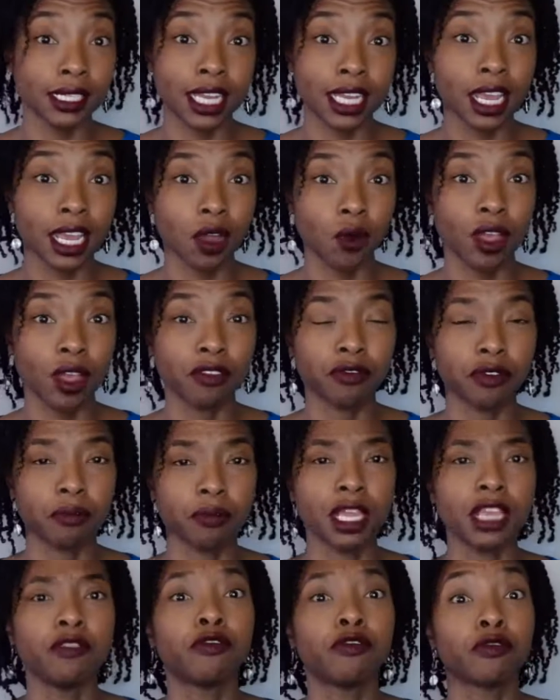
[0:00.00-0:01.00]
takeaway for
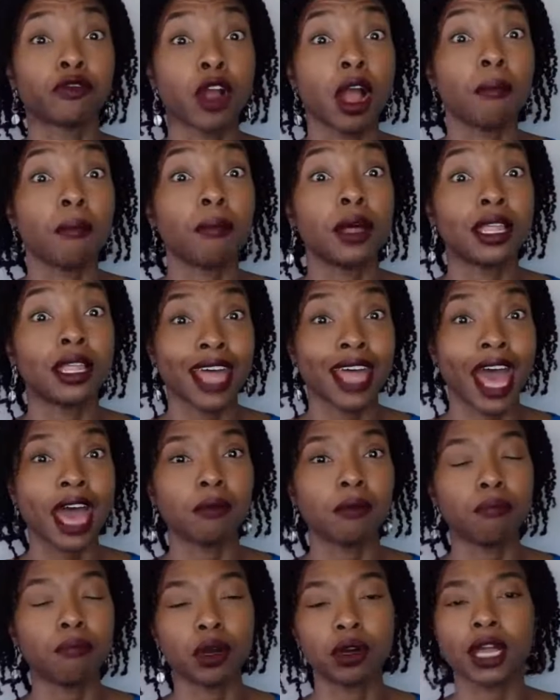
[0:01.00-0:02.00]
me from
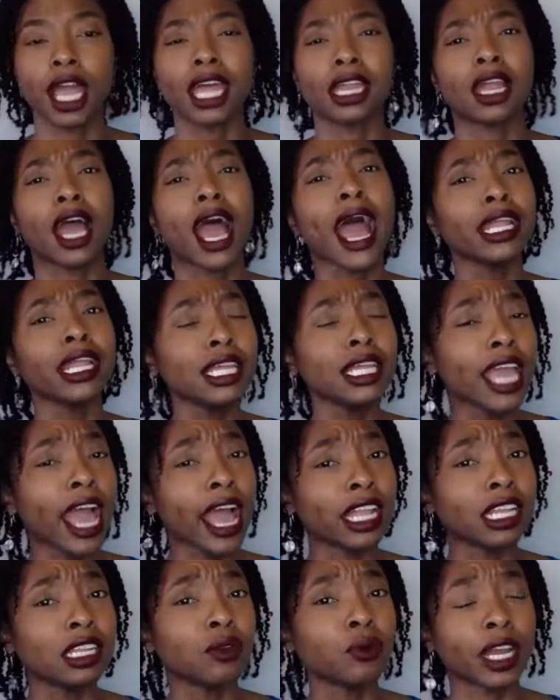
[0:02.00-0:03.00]
that book, and highly,
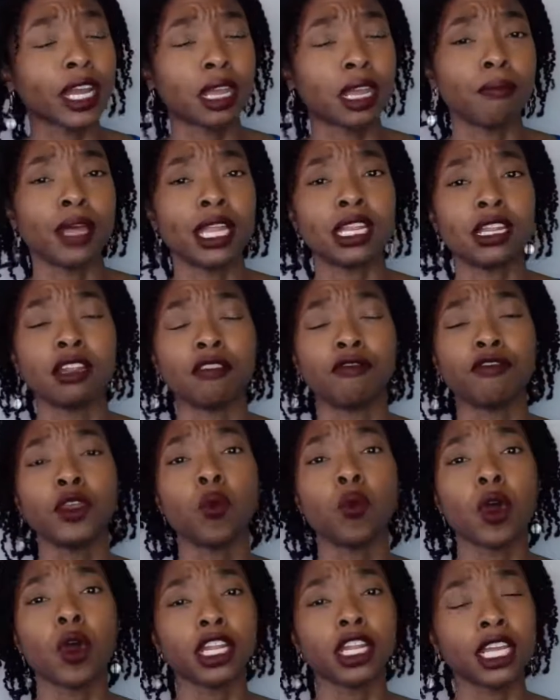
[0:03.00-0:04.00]
highly recommended if
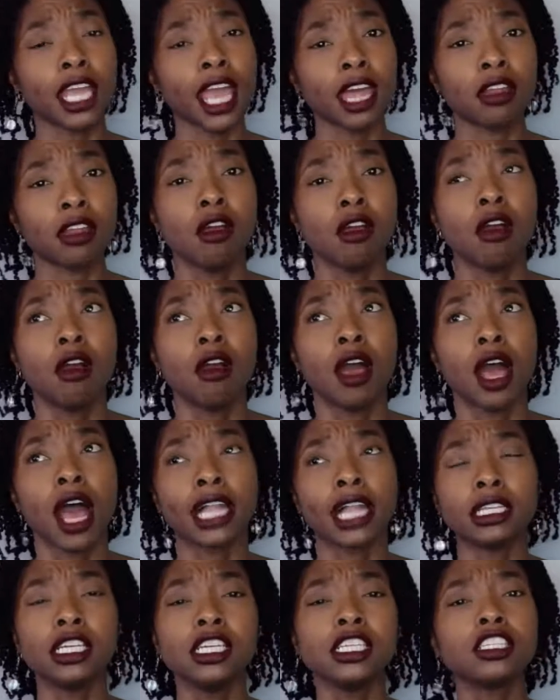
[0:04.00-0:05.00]
you want to
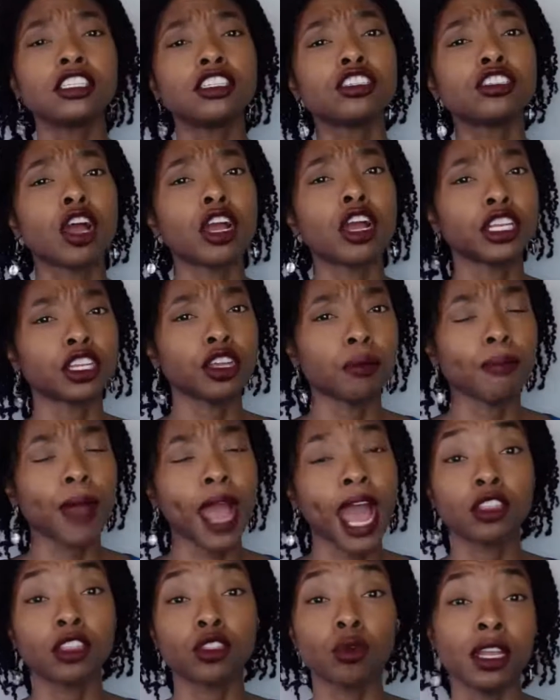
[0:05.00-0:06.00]
at least start your
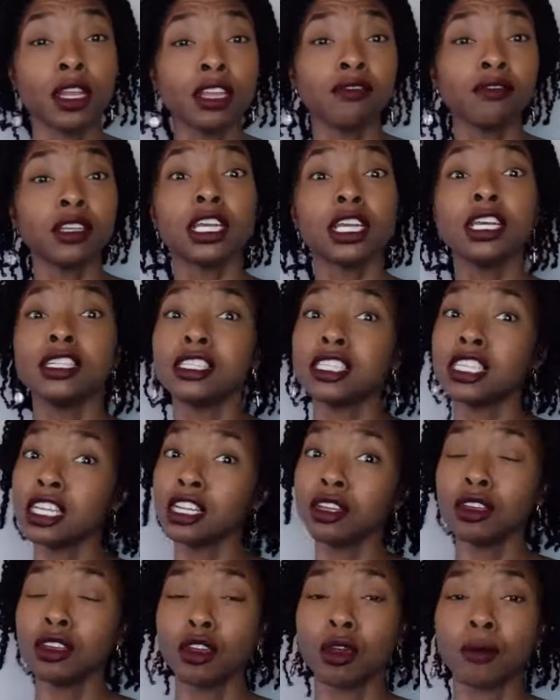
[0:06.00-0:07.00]
path or even
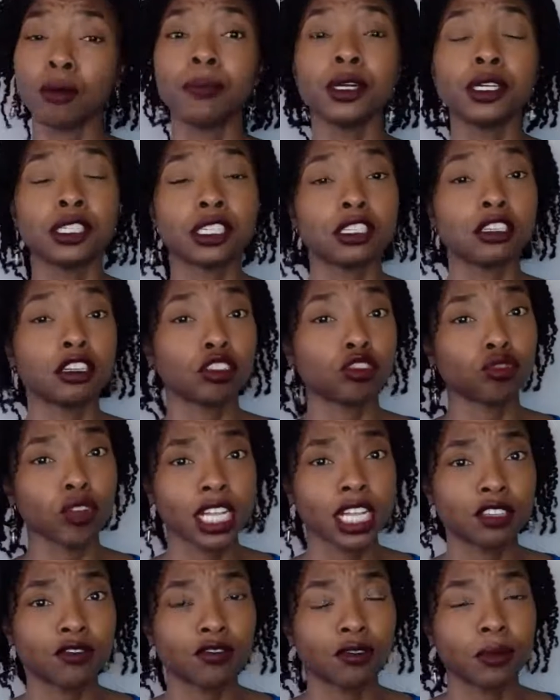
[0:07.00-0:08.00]
continuing your personal
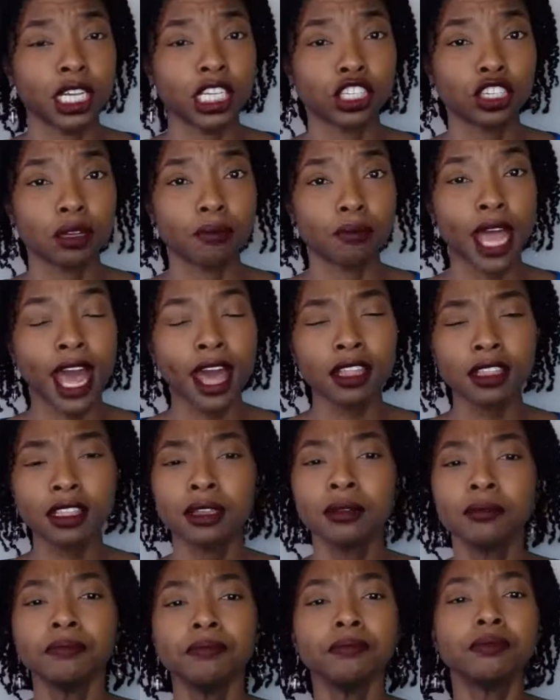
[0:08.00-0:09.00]
transformation path.
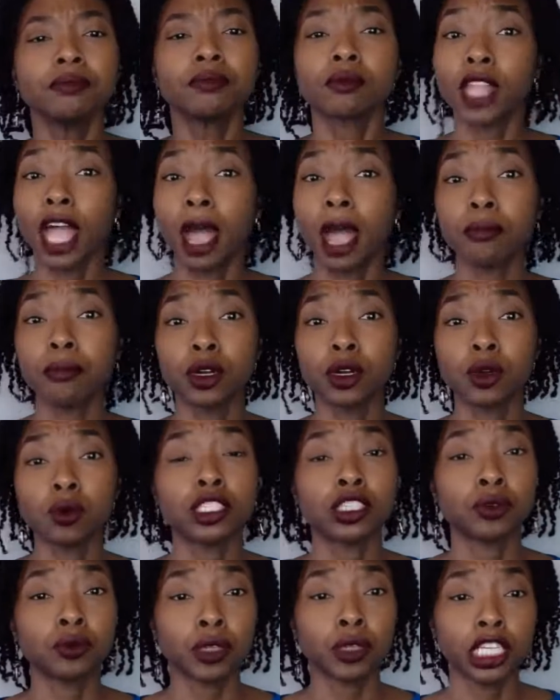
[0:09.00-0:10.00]
That book
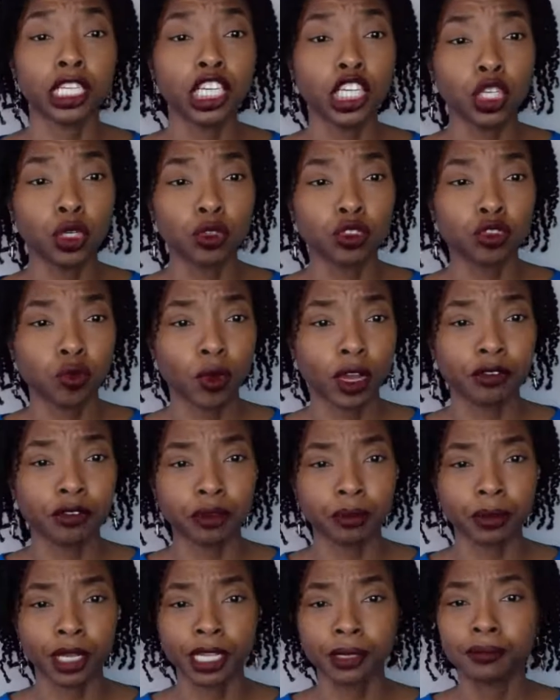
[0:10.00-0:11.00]
was a really huge one
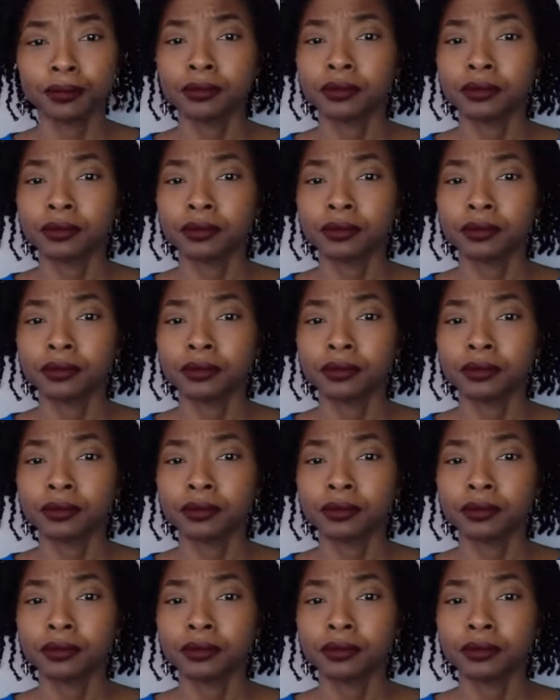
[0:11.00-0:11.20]
for me.